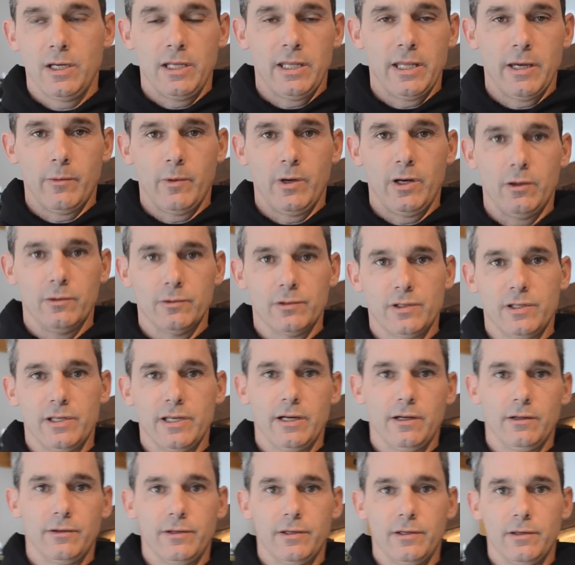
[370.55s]
and that we don't
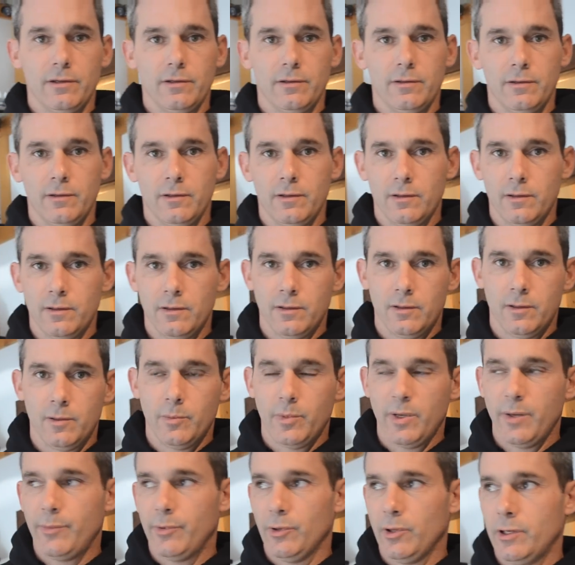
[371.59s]
sell to
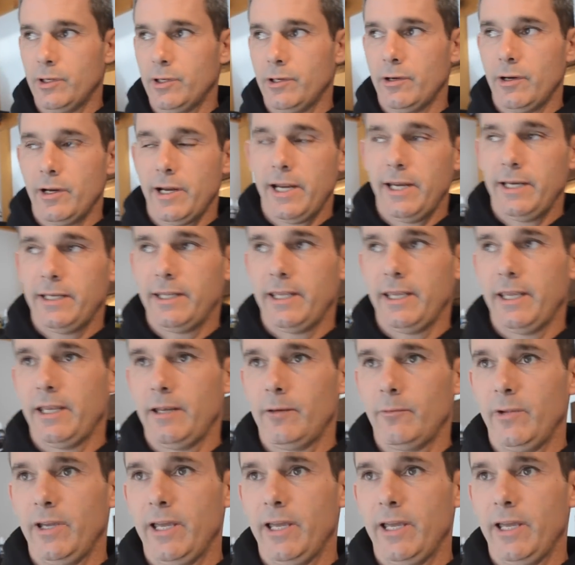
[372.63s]
people under 18.